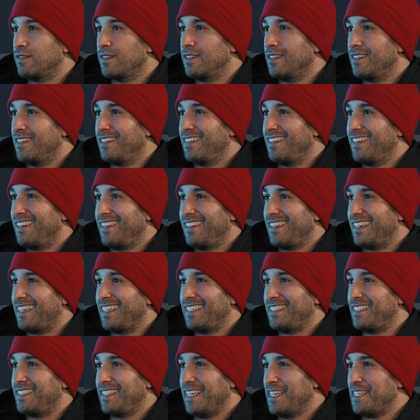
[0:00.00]
Yeah. And like, he
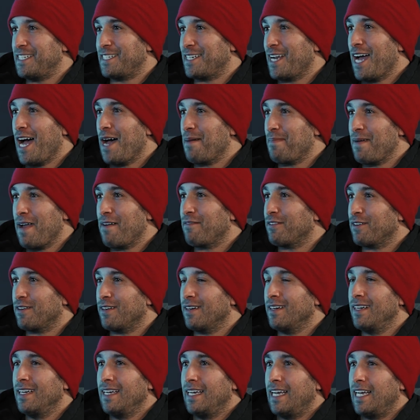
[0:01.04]
just didn't stop ever.
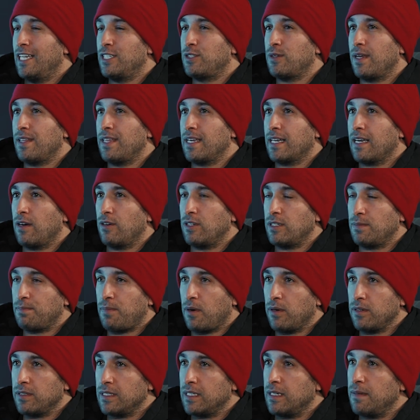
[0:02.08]
And so I think I was
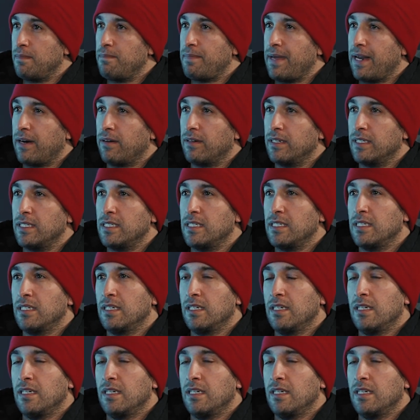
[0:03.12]
partly embarrassed,